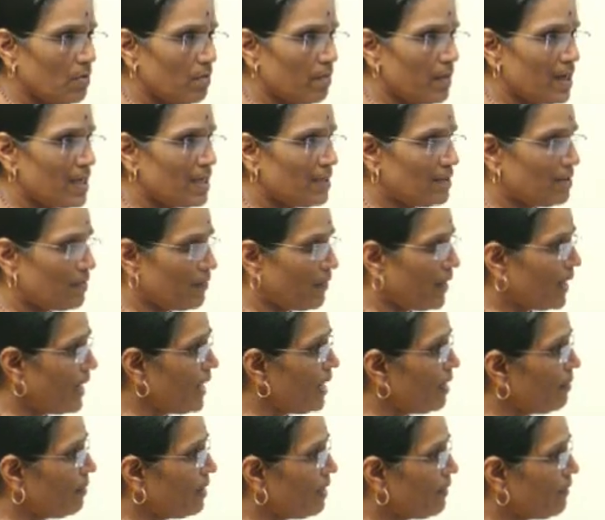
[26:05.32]
plus 1
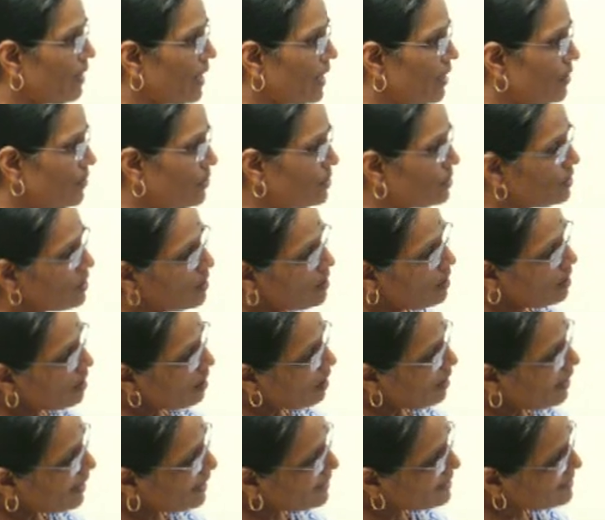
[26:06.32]
ml values,
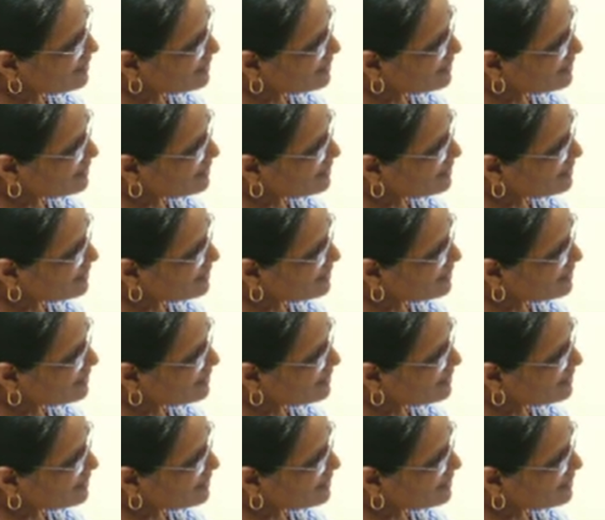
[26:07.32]
and